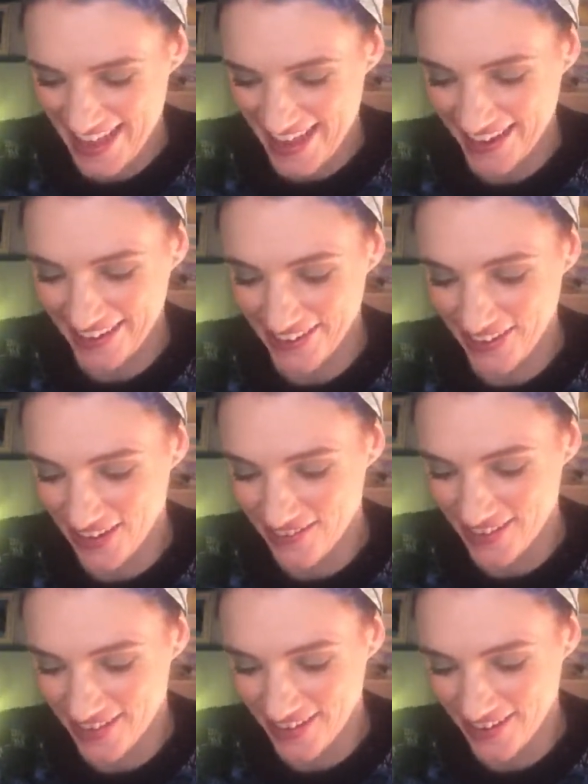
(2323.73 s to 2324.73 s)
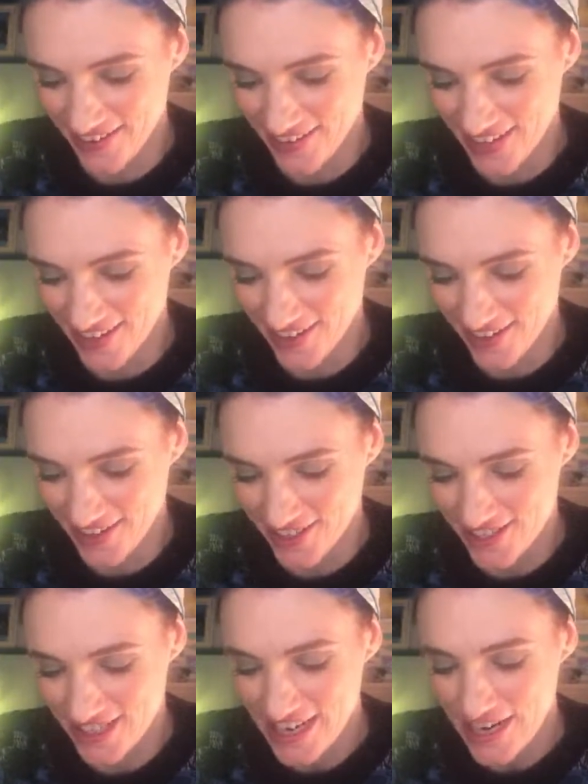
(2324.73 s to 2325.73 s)
I love it. Oh my gosh.
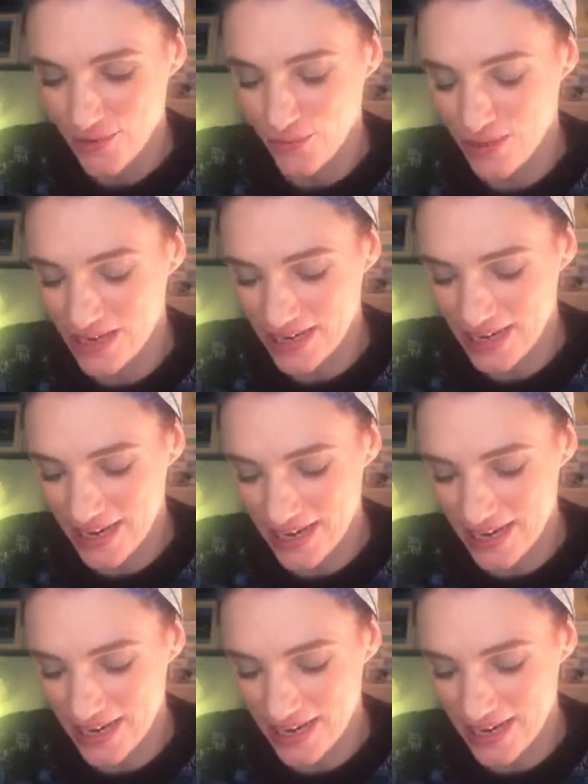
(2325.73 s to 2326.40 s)
We,